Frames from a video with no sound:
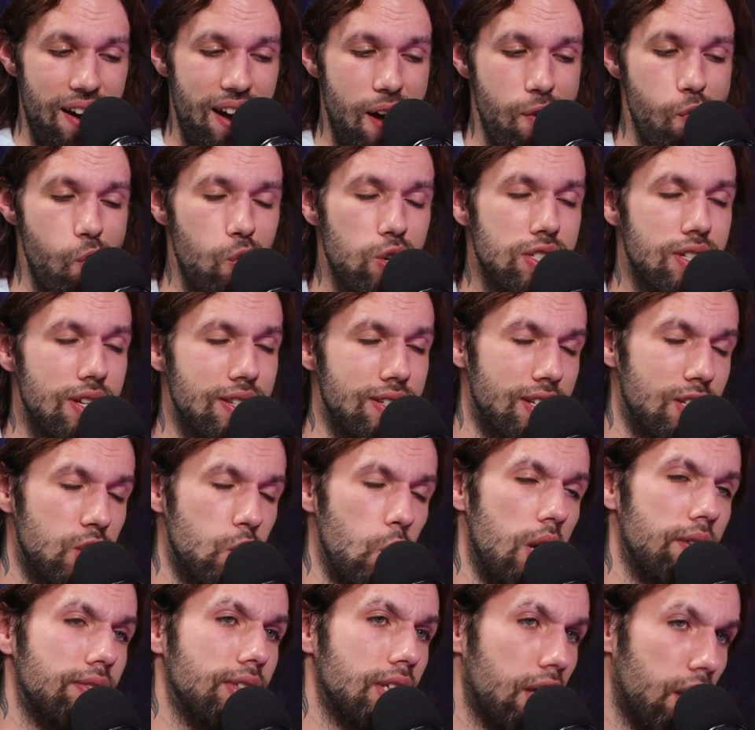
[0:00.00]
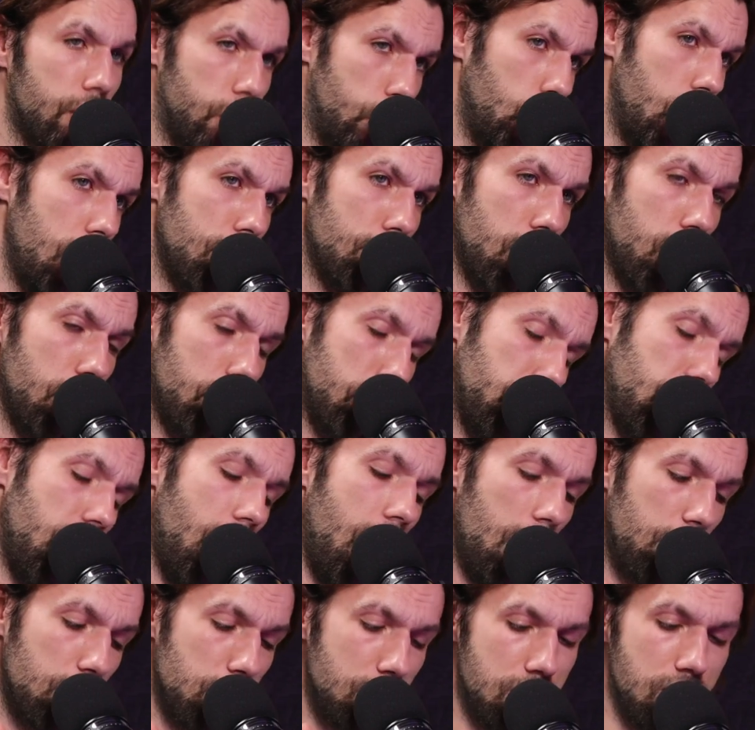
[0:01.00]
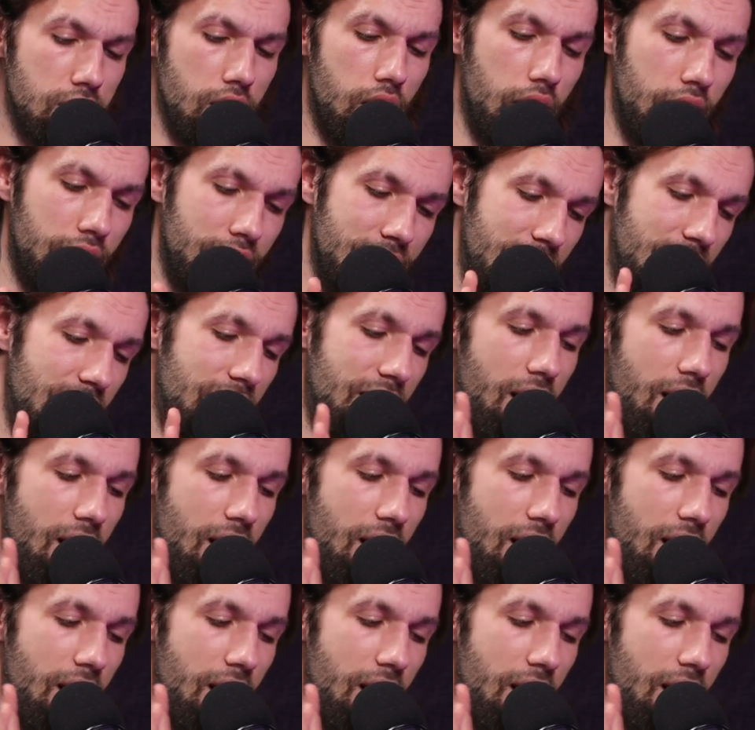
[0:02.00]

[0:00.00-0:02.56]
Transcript: everyone says I drive like a grandma, but I will say,